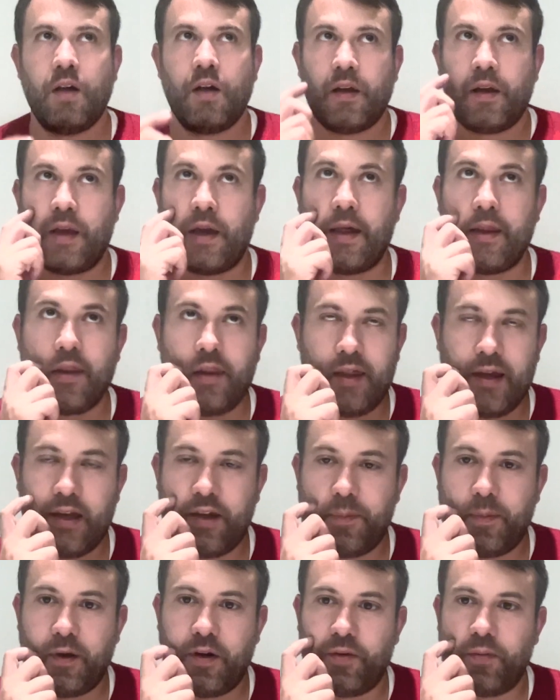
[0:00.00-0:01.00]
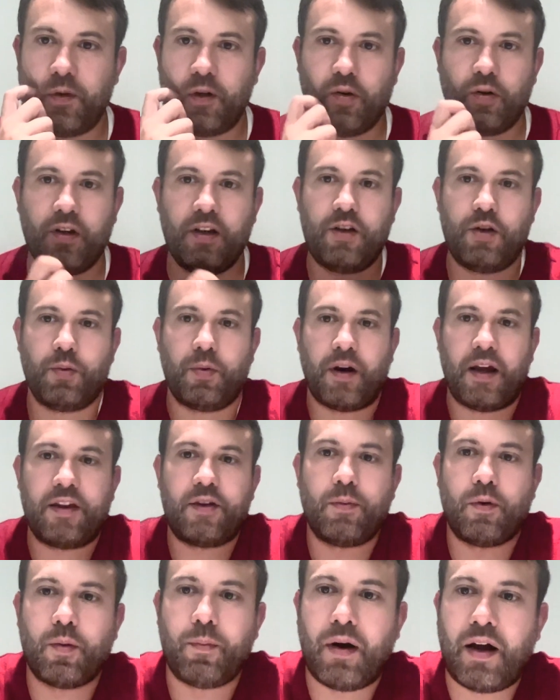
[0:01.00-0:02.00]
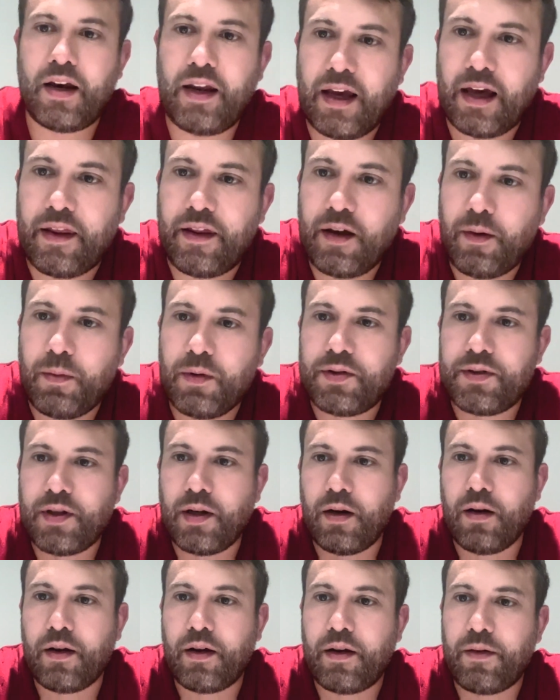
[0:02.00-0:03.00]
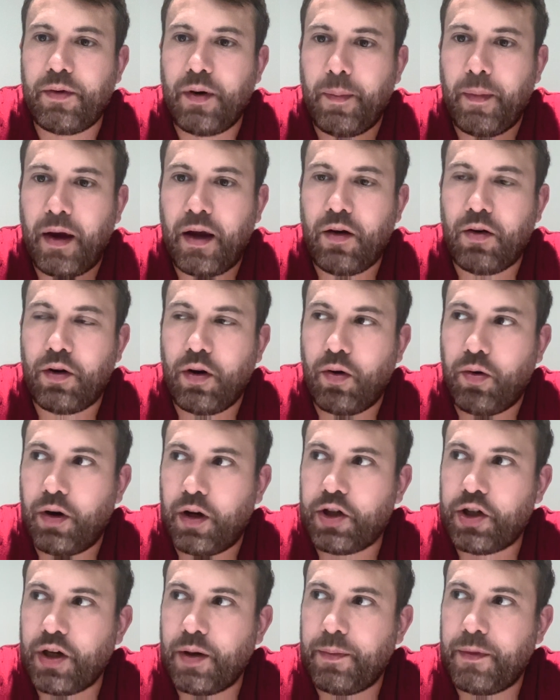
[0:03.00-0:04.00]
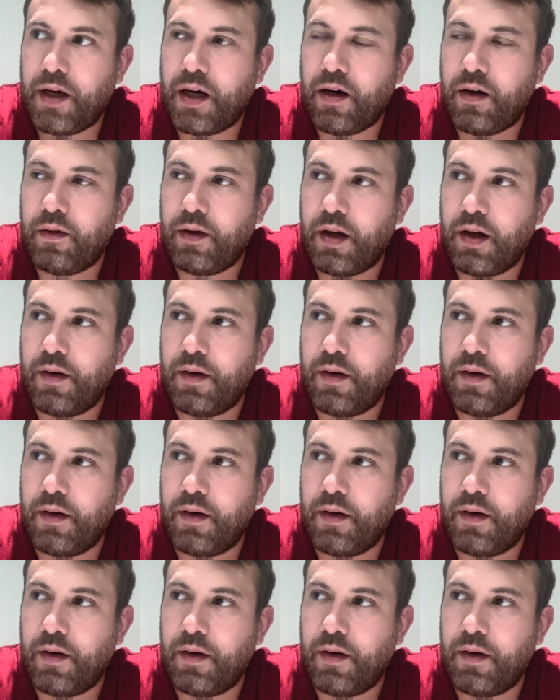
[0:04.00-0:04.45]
Yeah, the thing is, because we don't need to raise more money, I think we still remain good ownership there.